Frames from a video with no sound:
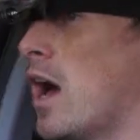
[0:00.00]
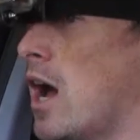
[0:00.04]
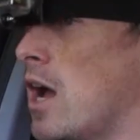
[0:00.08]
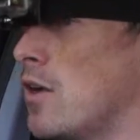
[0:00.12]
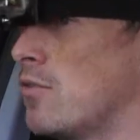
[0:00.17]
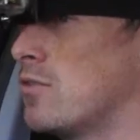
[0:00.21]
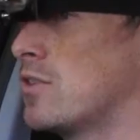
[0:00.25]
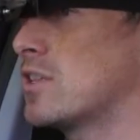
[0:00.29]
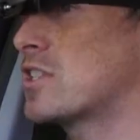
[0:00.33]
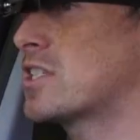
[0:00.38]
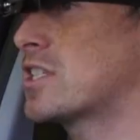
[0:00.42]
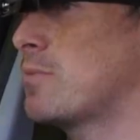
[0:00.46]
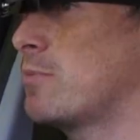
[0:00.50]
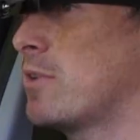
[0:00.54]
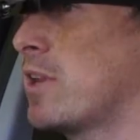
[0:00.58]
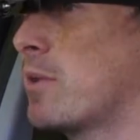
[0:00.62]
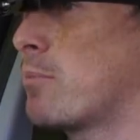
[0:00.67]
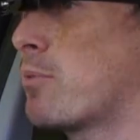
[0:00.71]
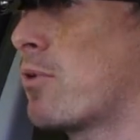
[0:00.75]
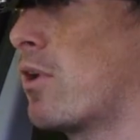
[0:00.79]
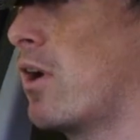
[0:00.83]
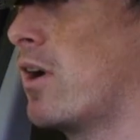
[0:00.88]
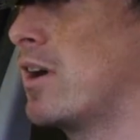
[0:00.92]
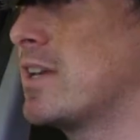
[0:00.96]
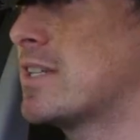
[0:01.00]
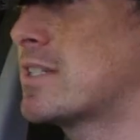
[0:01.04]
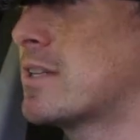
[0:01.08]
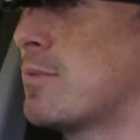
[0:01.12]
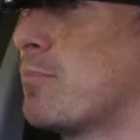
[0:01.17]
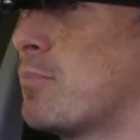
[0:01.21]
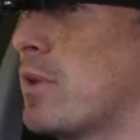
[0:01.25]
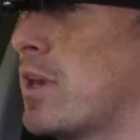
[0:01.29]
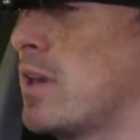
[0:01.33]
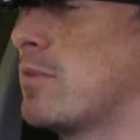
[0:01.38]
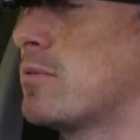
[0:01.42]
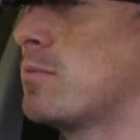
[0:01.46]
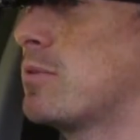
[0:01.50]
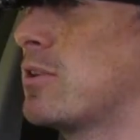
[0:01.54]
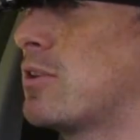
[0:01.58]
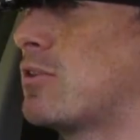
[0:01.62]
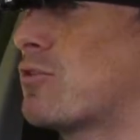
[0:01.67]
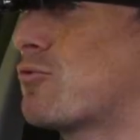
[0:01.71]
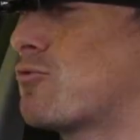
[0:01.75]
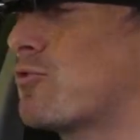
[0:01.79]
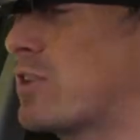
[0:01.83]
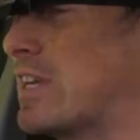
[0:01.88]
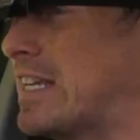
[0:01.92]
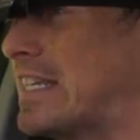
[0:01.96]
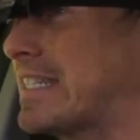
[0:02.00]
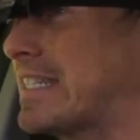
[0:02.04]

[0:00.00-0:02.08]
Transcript: over the similarly priced BMW 3